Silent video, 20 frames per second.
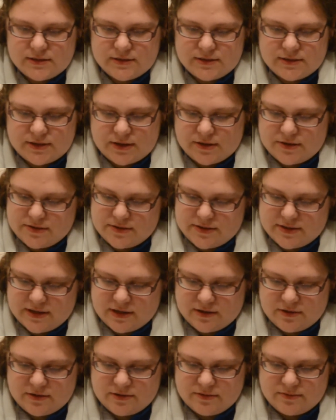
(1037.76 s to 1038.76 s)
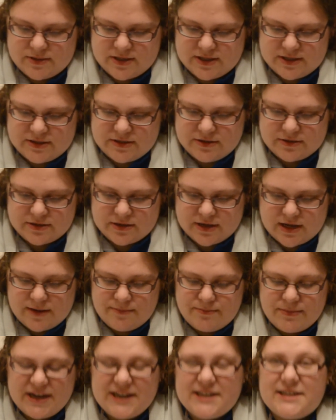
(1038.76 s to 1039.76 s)
So, oh my god,
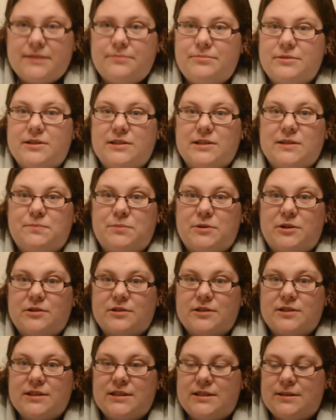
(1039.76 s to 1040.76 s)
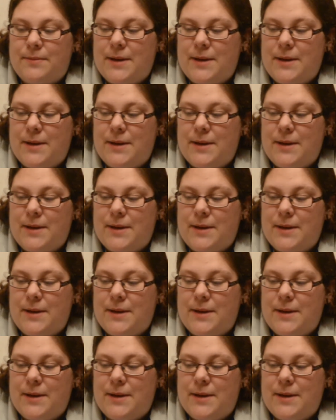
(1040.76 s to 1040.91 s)
I'm made up with this box. It's